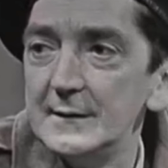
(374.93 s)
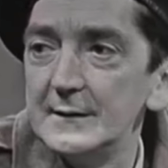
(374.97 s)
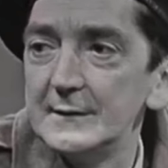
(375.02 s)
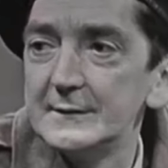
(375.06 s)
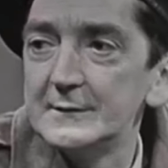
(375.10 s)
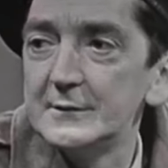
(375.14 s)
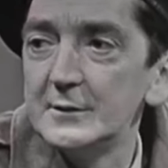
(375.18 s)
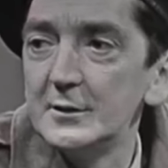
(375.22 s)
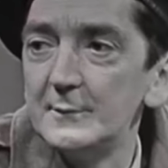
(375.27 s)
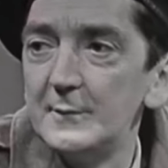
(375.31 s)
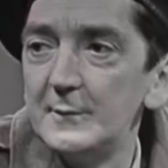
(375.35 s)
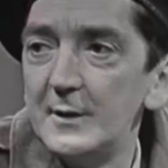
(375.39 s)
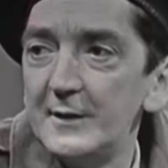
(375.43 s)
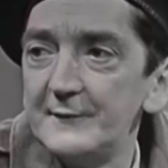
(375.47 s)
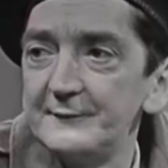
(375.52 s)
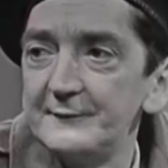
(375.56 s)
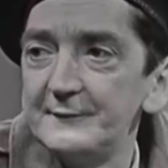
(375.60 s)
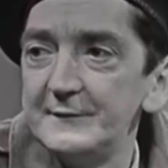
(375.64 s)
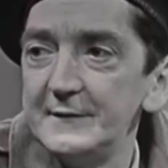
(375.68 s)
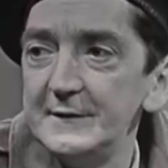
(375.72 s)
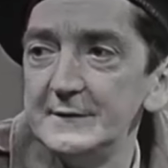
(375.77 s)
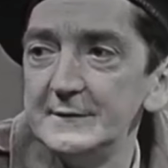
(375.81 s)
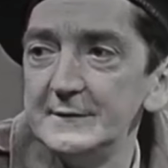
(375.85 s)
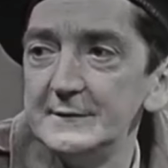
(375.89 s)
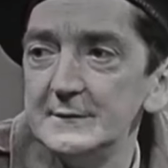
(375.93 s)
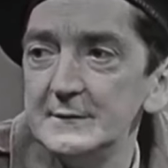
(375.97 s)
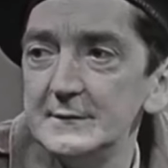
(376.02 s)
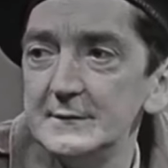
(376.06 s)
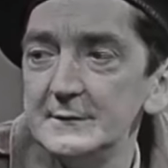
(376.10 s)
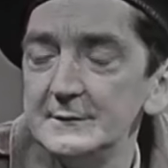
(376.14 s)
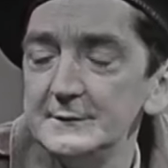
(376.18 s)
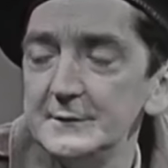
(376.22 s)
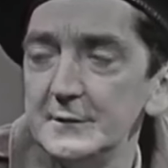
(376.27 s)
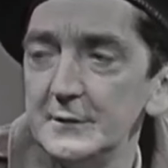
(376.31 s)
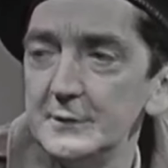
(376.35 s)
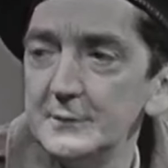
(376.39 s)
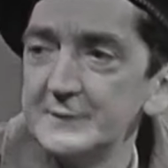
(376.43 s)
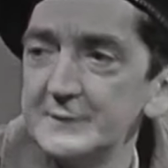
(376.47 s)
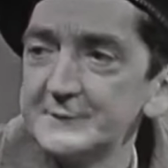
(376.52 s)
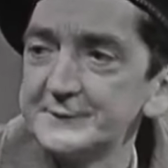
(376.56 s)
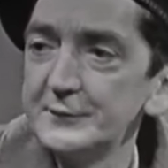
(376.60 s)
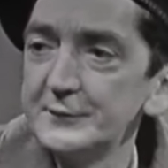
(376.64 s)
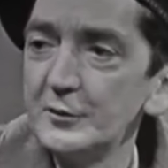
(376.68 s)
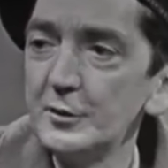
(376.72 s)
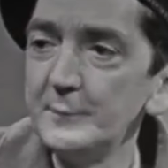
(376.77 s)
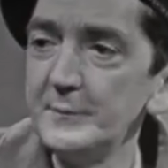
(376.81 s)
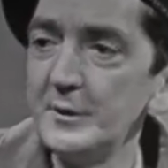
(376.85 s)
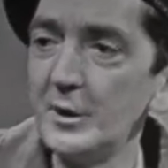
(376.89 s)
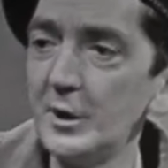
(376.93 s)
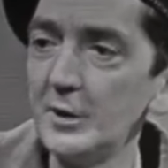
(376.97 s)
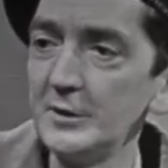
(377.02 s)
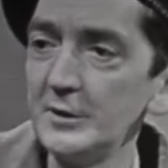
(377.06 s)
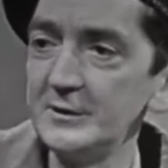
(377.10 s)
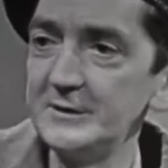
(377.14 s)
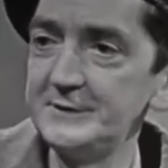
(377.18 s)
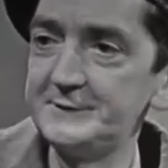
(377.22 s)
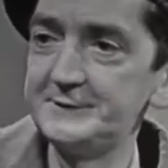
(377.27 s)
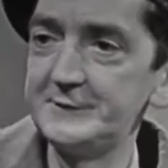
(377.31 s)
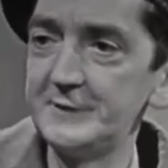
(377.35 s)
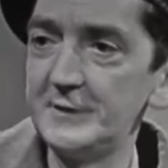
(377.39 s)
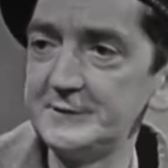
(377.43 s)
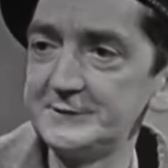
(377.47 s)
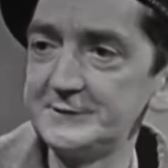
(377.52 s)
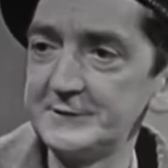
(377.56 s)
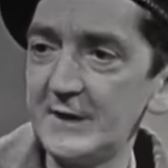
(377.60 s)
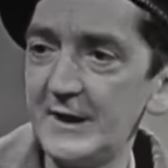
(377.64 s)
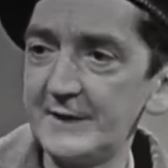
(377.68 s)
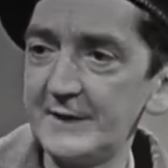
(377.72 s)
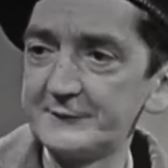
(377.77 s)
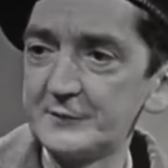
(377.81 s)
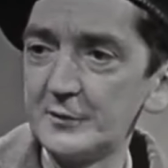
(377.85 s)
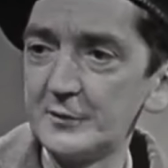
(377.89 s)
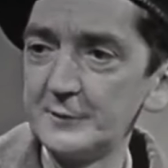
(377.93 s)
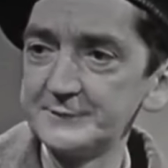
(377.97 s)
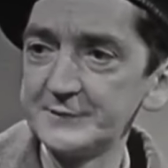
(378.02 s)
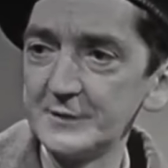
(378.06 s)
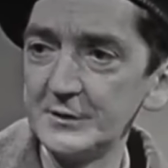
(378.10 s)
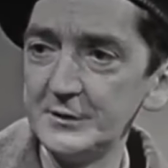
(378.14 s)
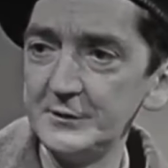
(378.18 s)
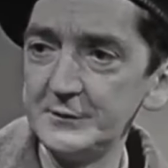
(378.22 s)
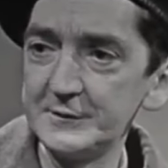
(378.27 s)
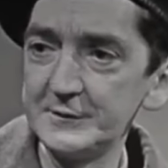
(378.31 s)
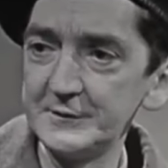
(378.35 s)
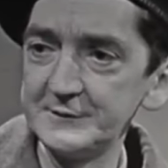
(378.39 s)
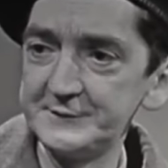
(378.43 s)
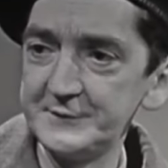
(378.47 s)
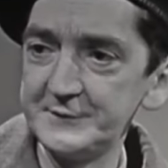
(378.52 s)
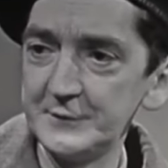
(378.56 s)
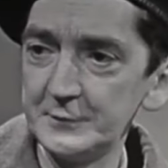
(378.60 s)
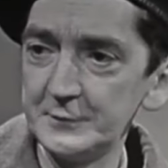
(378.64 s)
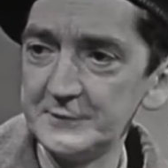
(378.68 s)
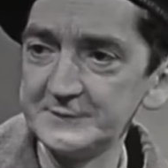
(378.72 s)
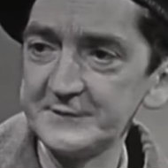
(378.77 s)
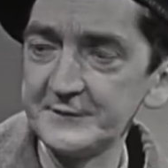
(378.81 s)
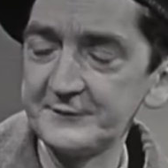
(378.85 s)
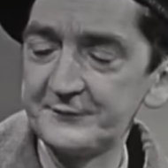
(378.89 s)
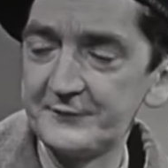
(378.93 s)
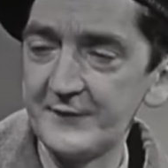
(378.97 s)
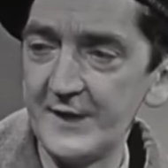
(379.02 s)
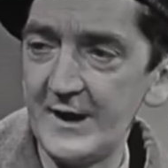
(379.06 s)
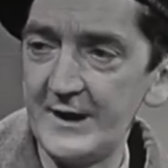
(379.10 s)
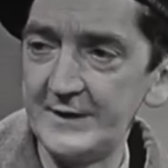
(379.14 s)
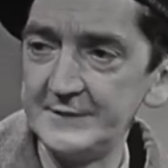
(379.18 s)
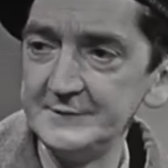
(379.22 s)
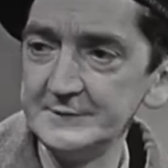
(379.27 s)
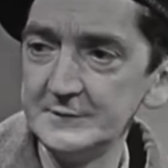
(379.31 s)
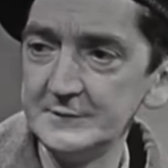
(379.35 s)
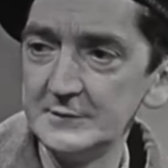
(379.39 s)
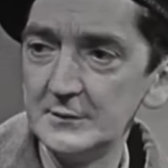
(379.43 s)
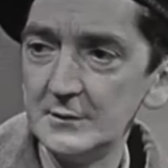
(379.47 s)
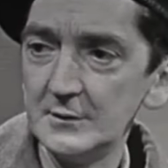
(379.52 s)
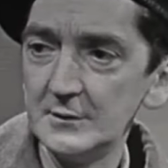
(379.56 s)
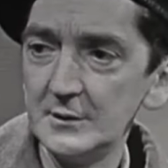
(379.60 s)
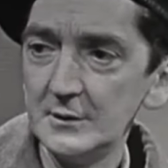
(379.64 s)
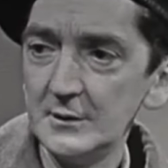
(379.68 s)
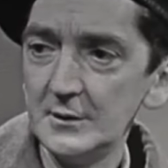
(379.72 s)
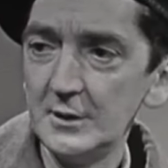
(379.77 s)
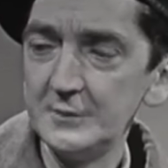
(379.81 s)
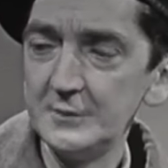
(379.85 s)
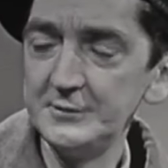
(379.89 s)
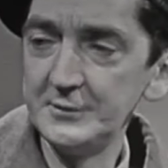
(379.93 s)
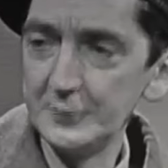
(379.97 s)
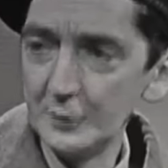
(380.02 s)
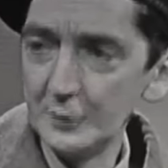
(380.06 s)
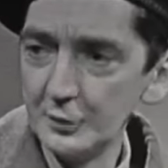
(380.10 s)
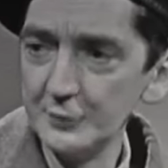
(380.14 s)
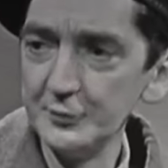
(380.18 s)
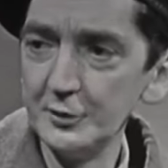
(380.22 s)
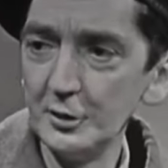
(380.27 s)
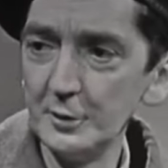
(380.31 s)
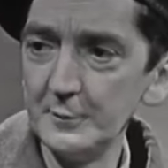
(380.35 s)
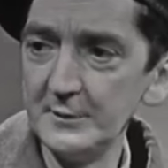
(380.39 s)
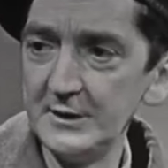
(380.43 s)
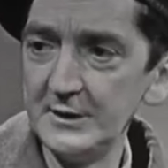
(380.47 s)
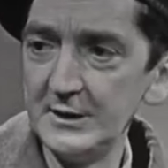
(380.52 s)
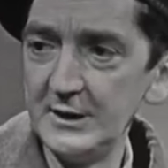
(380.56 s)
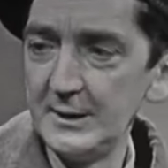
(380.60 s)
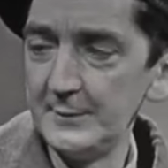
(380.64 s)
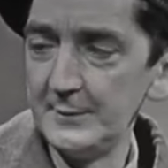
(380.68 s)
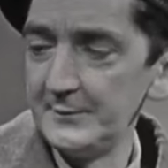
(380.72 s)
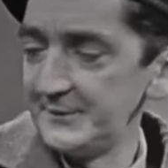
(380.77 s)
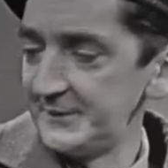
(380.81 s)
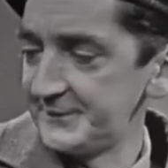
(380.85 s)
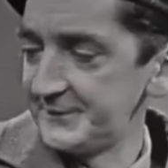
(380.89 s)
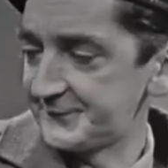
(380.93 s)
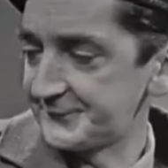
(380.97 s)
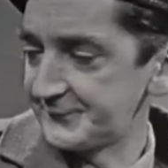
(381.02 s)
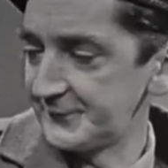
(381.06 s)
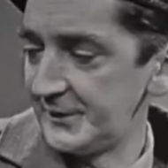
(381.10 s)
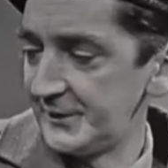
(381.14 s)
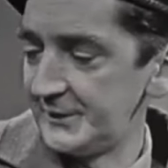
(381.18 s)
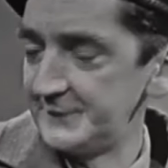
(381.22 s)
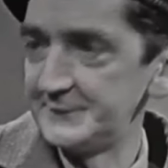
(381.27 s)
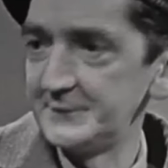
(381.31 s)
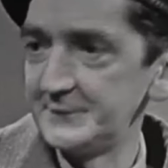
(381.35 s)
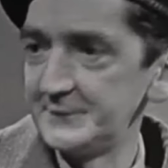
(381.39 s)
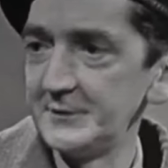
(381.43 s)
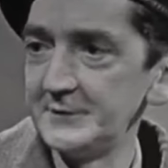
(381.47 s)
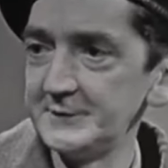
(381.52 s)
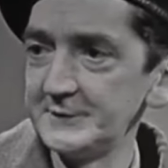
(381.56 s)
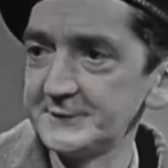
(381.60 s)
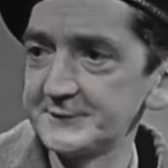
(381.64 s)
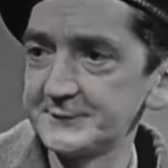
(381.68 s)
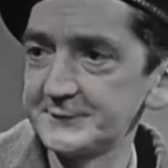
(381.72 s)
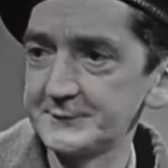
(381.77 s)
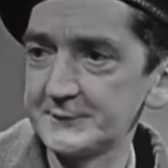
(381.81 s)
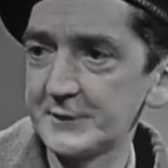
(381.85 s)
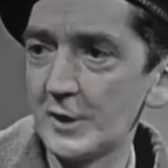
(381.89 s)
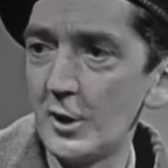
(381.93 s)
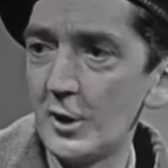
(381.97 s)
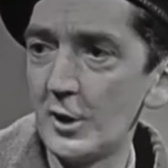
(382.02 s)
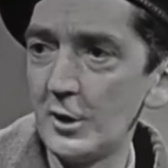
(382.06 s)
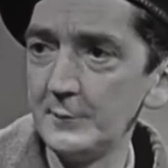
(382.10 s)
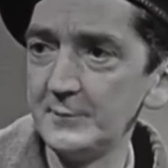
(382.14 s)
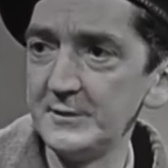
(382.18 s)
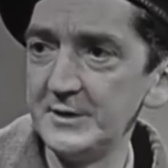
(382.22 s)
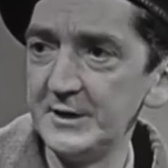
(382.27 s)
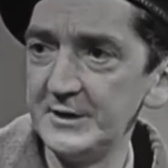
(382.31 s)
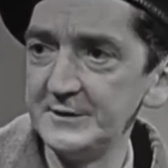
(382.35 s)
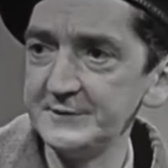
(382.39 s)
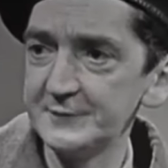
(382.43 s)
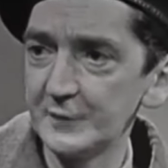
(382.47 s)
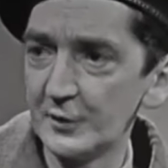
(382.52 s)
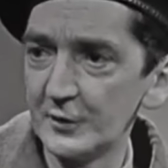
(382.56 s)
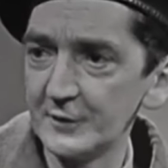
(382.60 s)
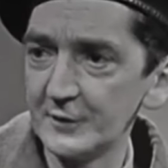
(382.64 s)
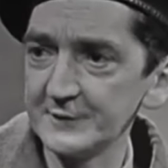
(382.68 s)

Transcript: Here, come off it. You that's known me all these years and I've come to you because you was a friend. And you don't know my name and this stranger that just called me in